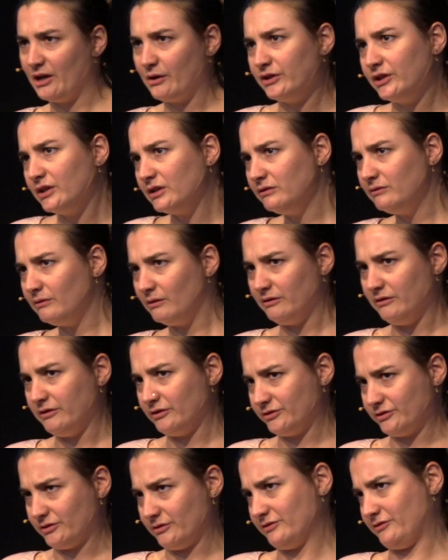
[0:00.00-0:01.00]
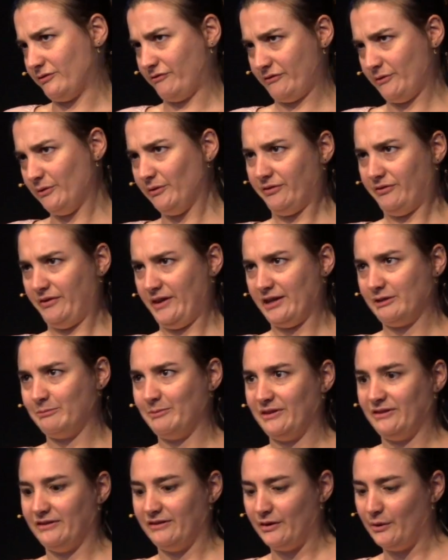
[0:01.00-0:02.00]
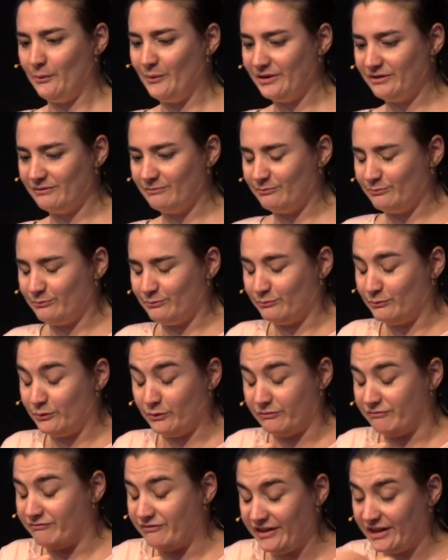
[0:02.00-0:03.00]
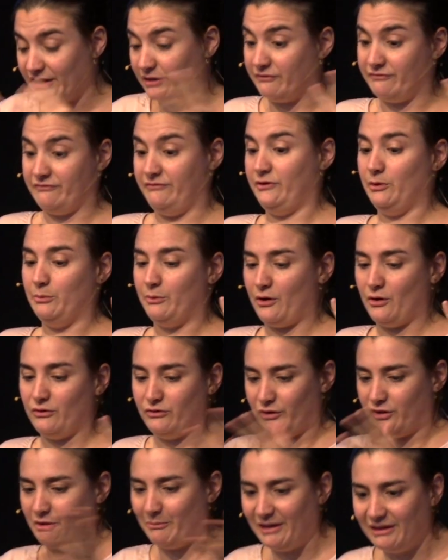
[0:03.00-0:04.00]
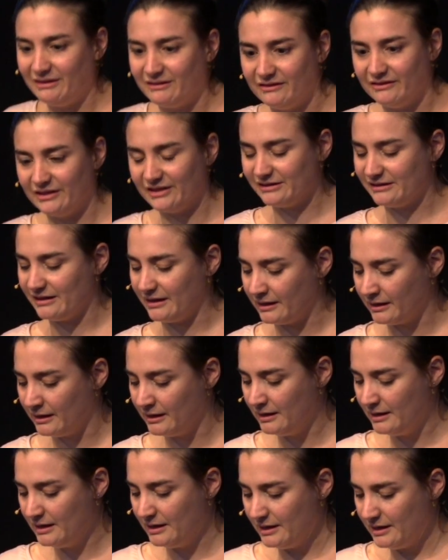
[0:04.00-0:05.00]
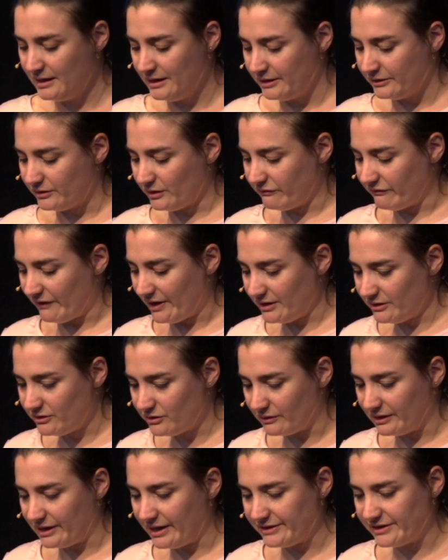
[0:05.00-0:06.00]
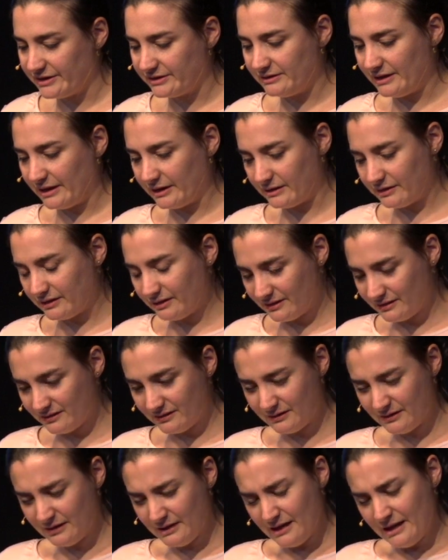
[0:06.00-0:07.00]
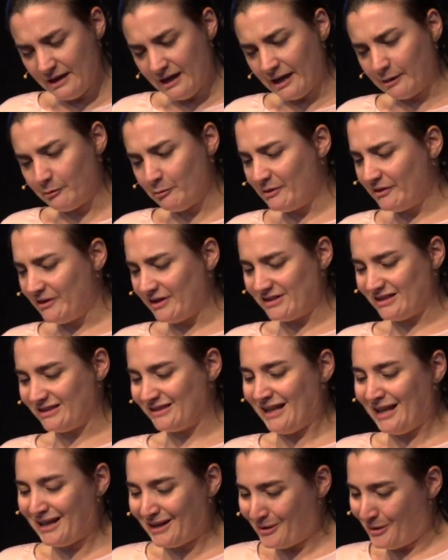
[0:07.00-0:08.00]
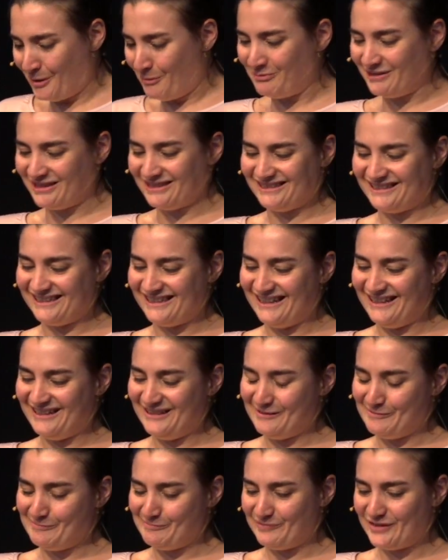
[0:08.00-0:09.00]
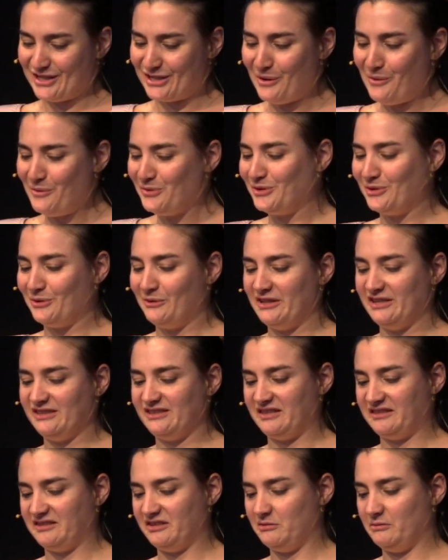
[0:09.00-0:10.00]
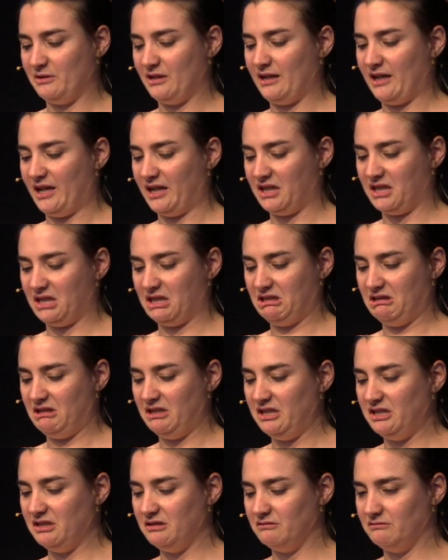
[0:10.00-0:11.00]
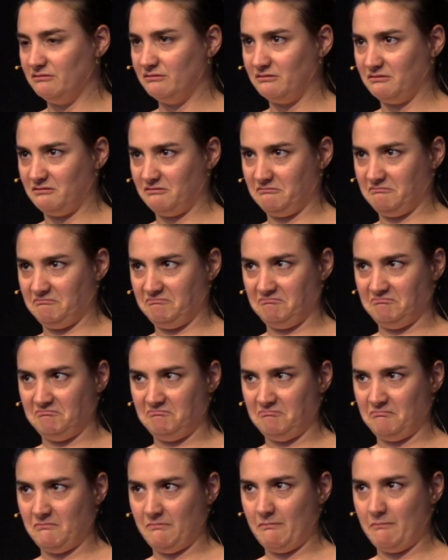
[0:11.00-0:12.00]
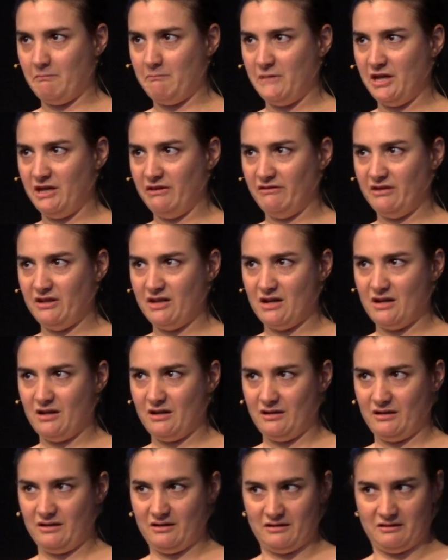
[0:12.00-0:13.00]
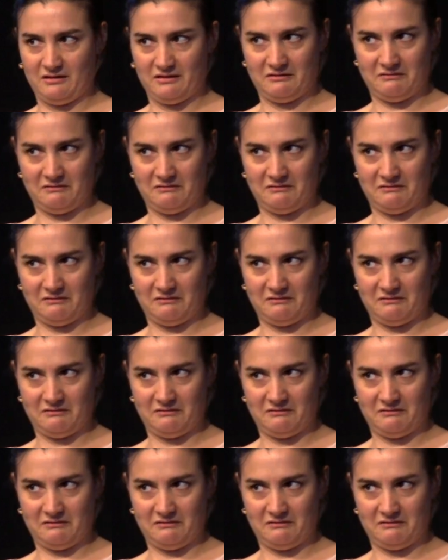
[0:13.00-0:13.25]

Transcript: oh, you can do all those sorts of good things, but no one would think of documenting this thing. So eventually, I remember that I just opened the console and started doing like new media